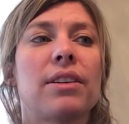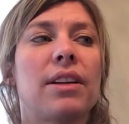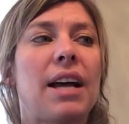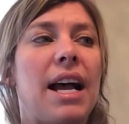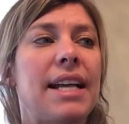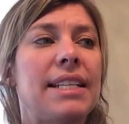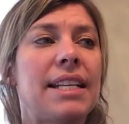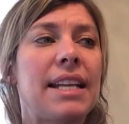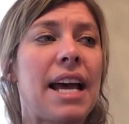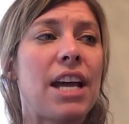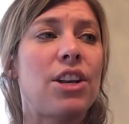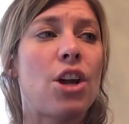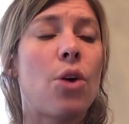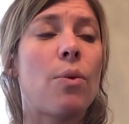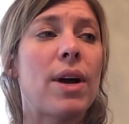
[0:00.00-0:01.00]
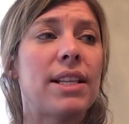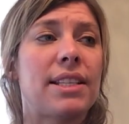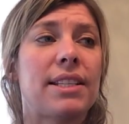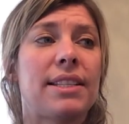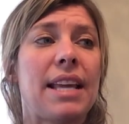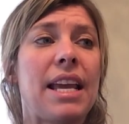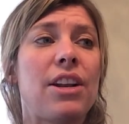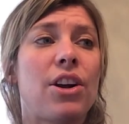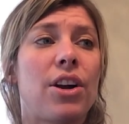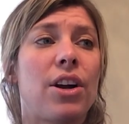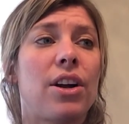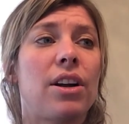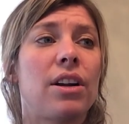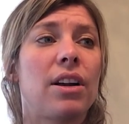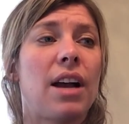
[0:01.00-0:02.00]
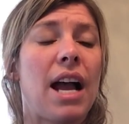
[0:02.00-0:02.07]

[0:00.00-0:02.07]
I did not know what to say to her.